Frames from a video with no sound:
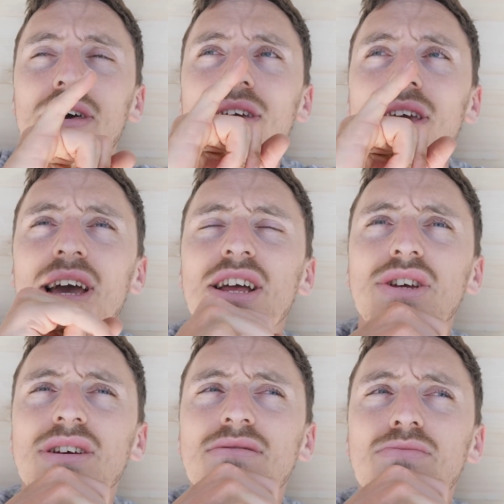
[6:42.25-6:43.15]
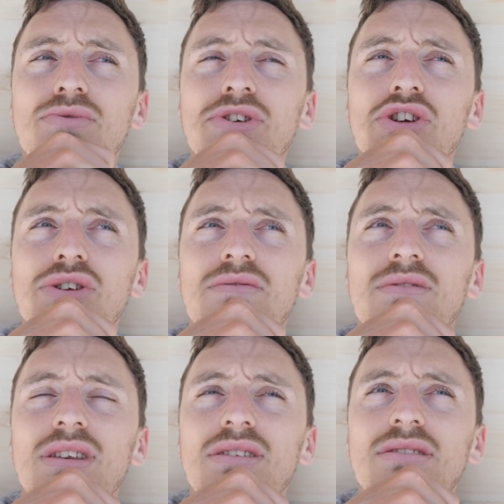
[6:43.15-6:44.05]
I think, actually, was it just the
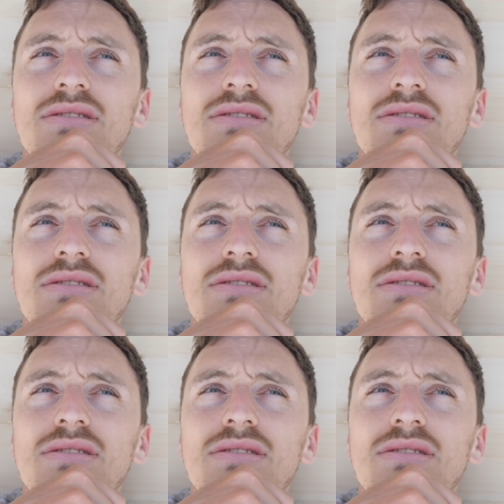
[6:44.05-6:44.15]
vent?